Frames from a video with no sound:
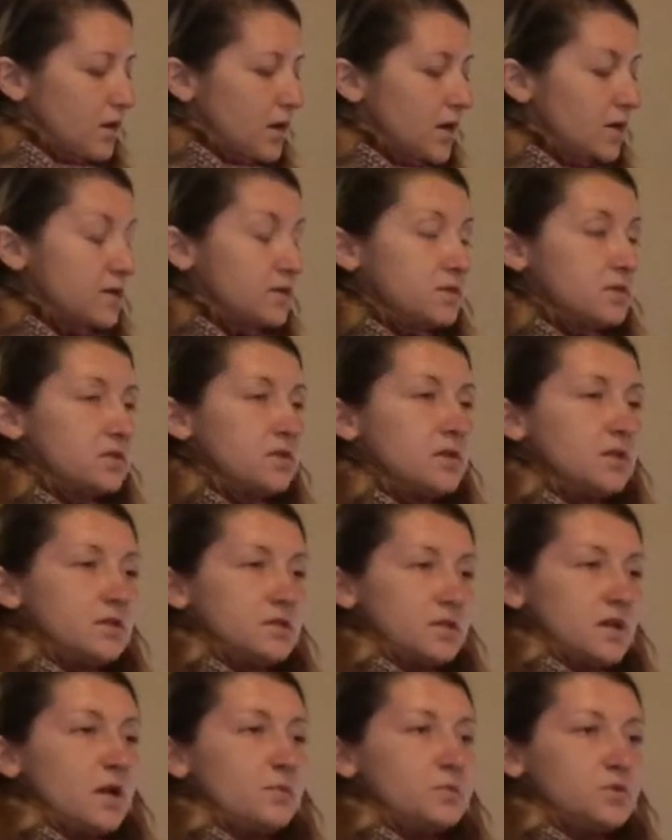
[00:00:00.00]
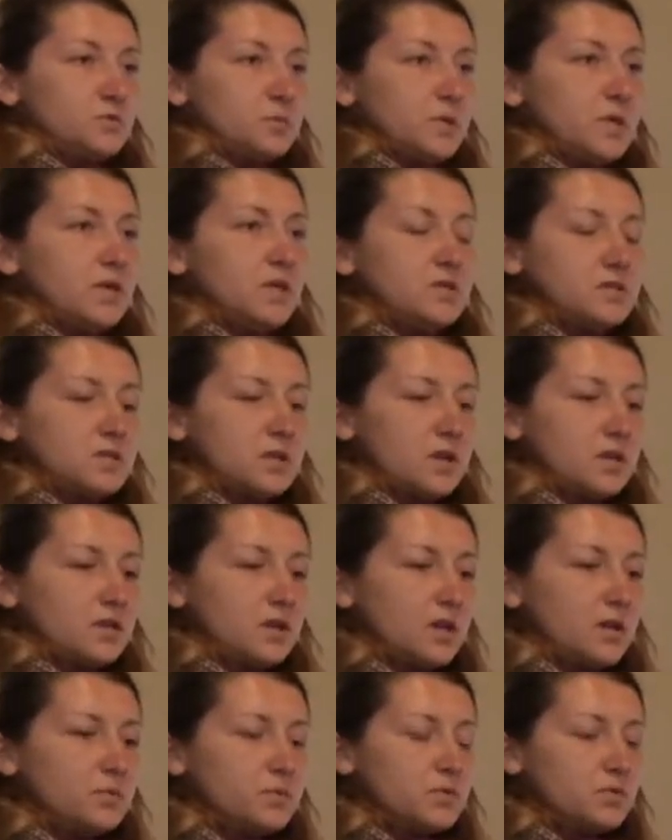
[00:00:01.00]
And it's up to me, it's not
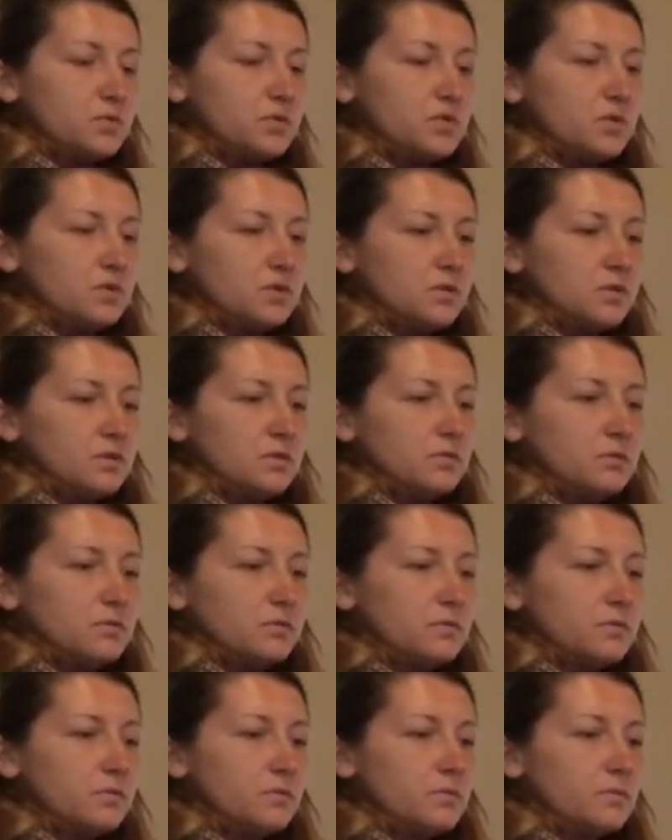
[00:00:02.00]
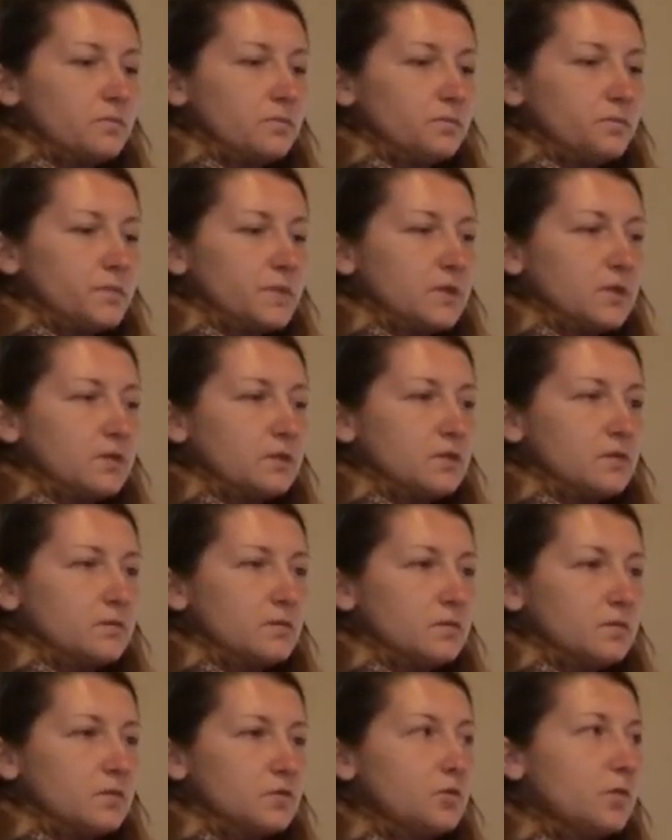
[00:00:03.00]
up to the
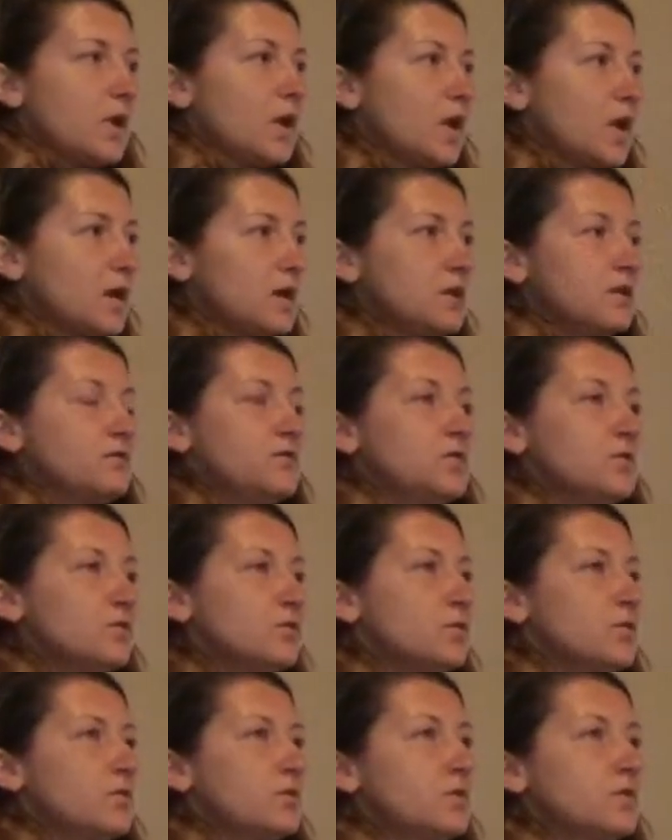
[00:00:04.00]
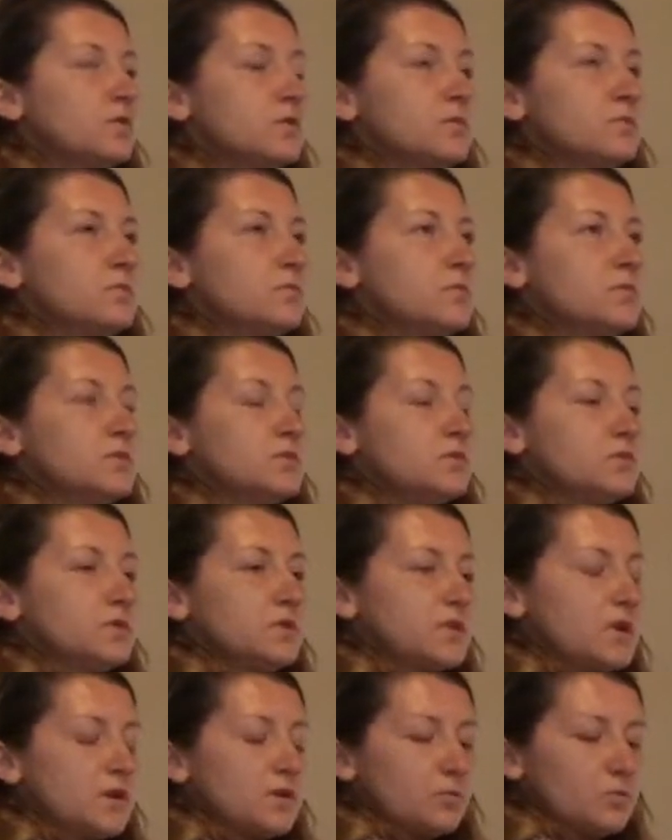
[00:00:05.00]
to any of you or to
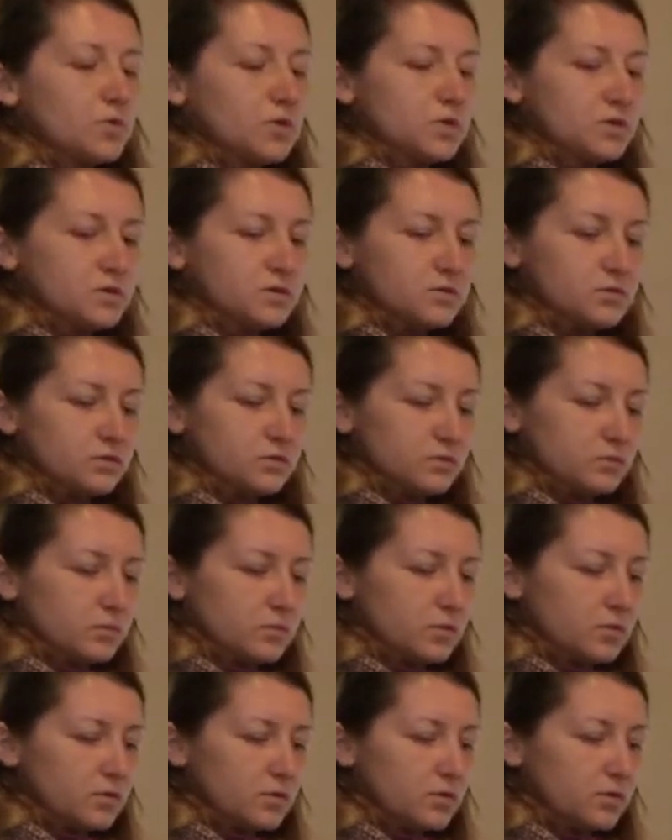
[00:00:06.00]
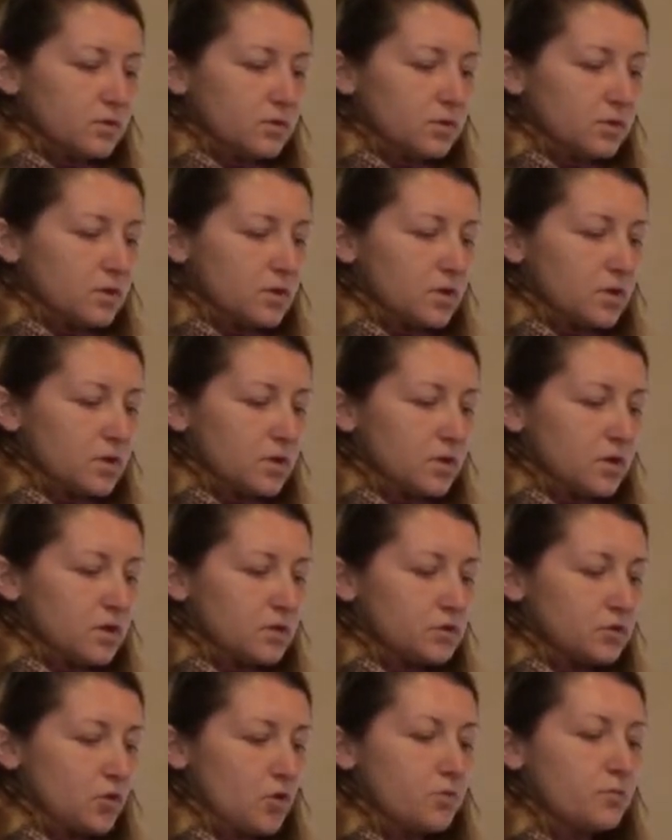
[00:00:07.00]
entire world
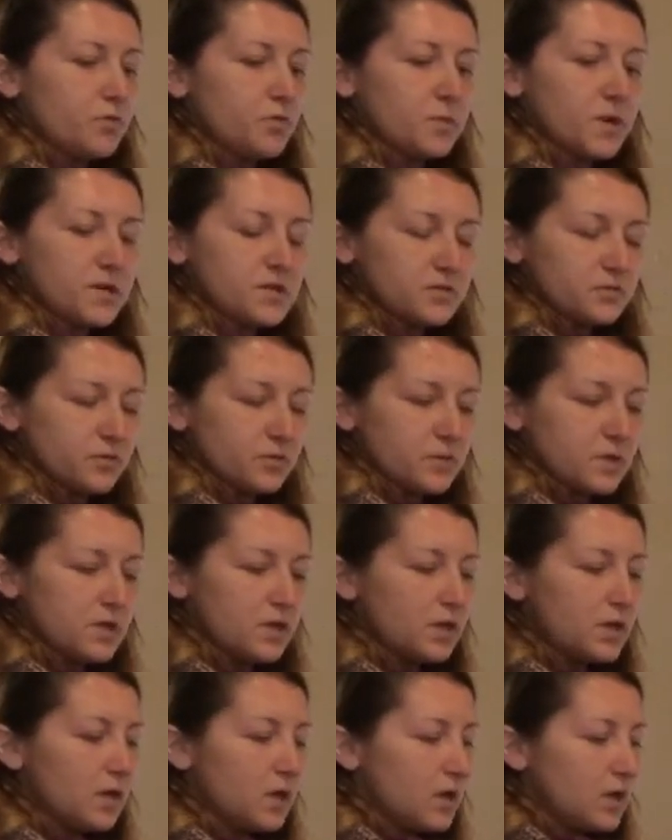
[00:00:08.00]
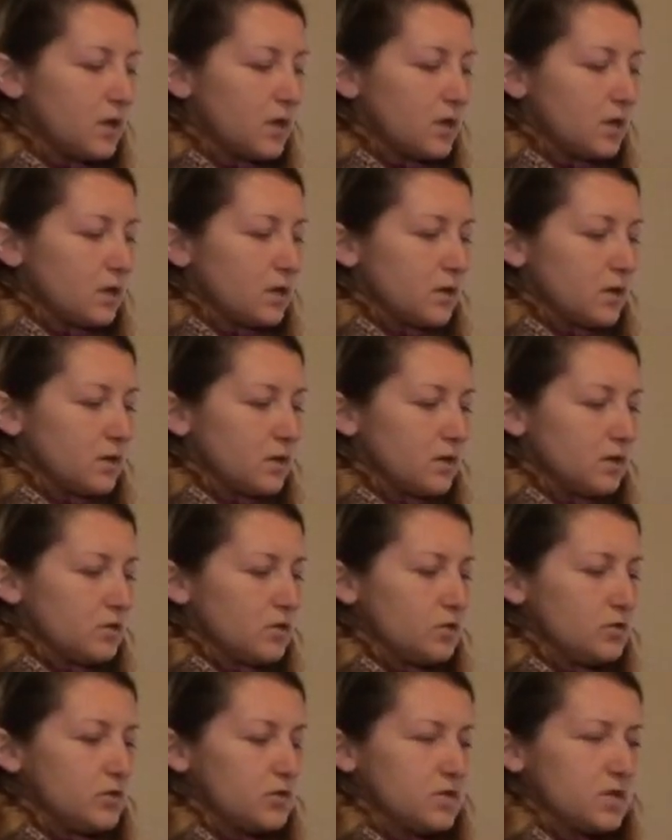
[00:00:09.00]
to compromise for me. I think
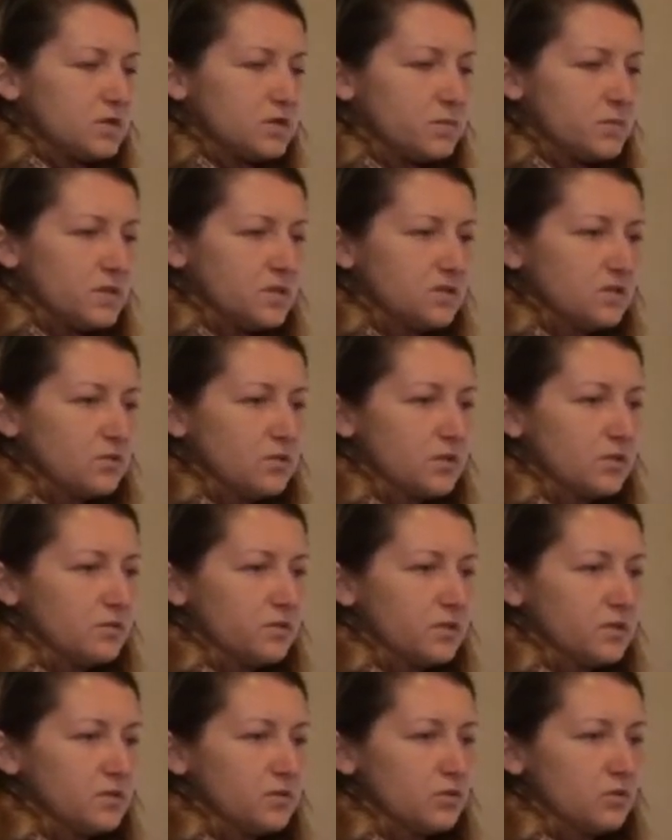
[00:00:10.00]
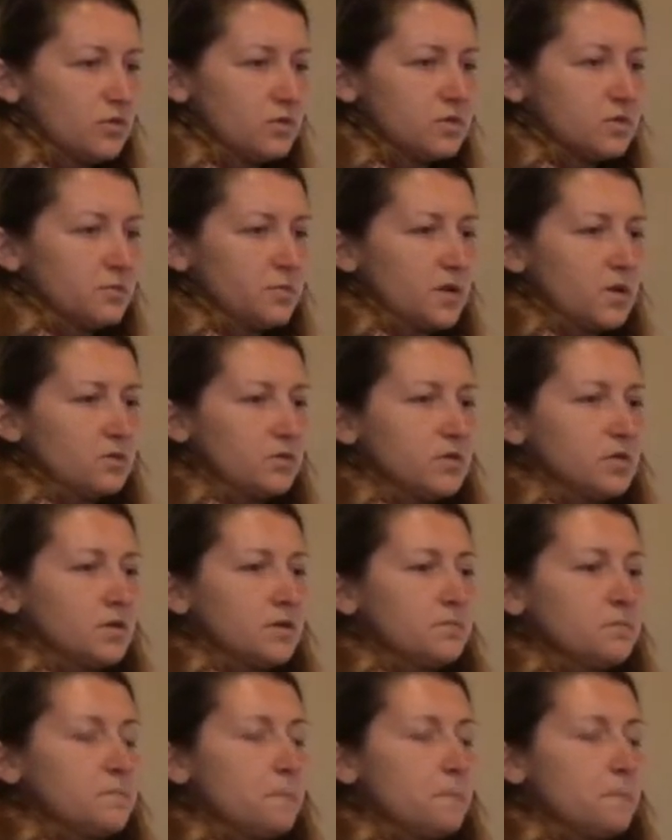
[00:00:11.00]
Docho-san speaks in one of his talks about